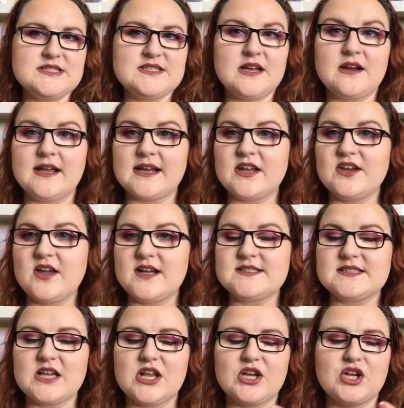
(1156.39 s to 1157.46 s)
So like a
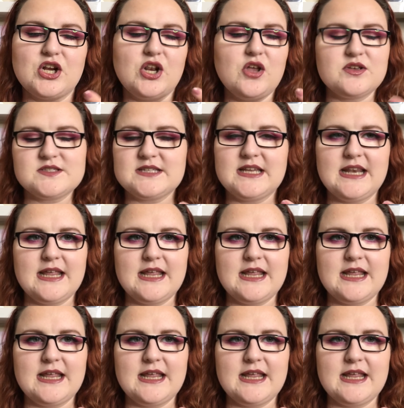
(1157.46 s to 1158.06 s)
nice glossy